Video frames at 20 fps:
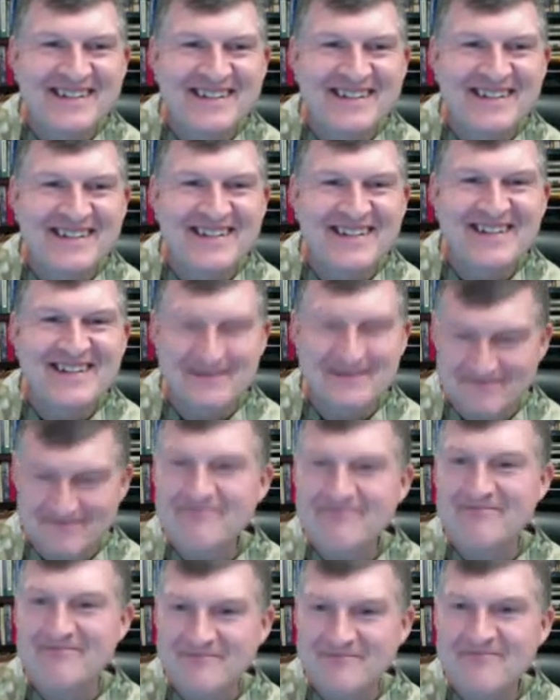
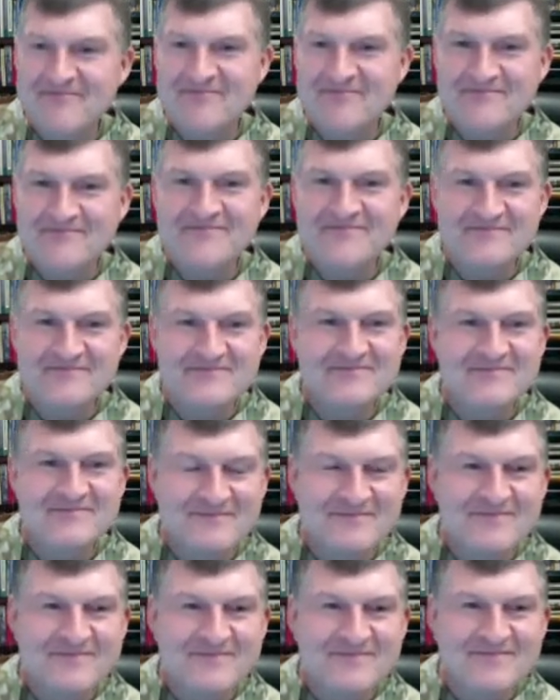
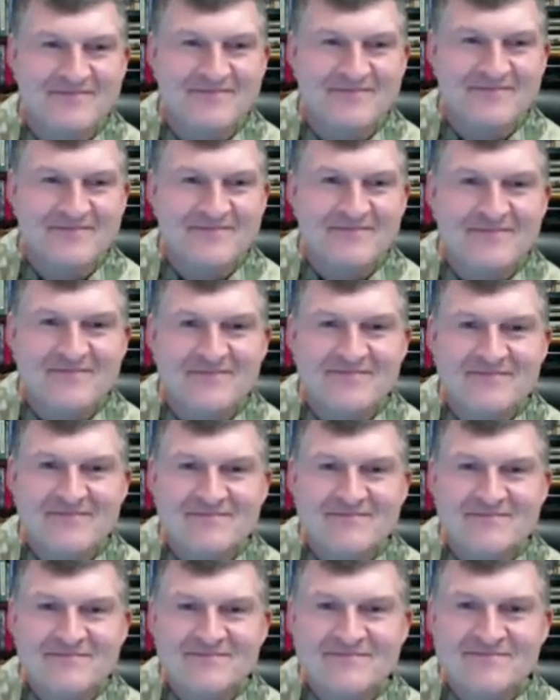
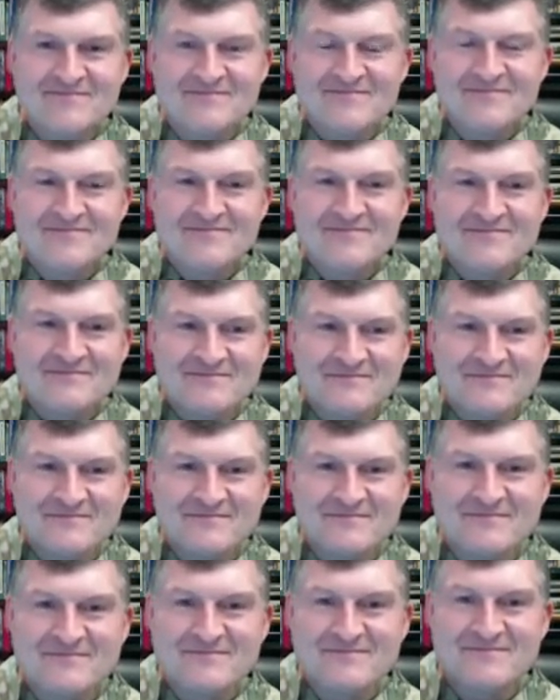
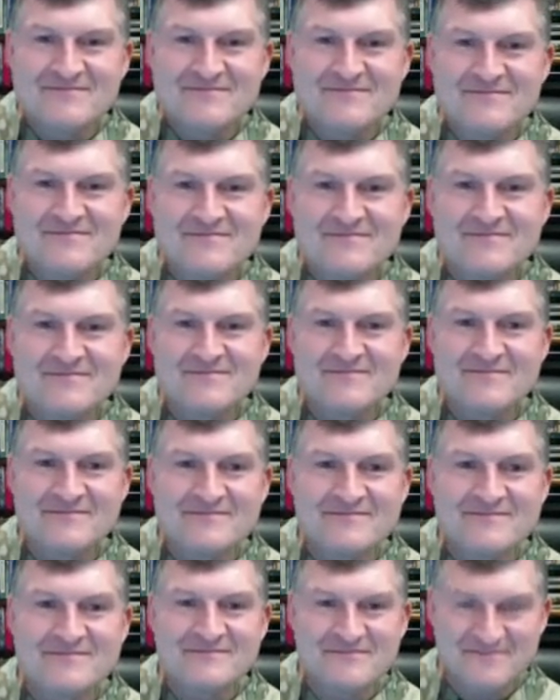
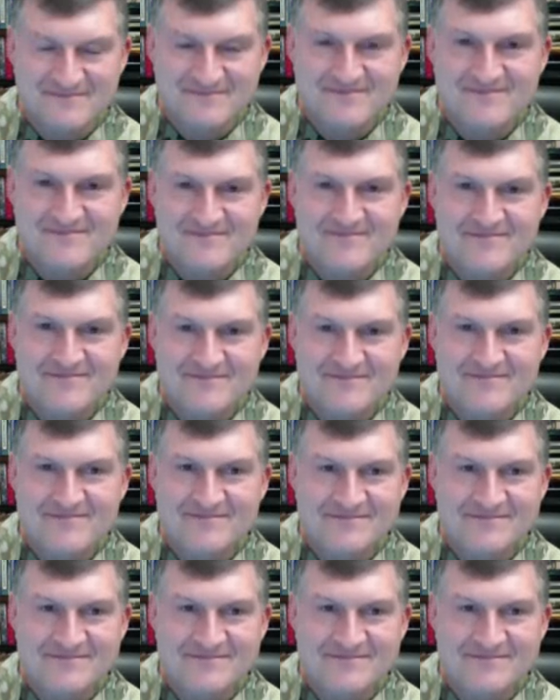(not speaking)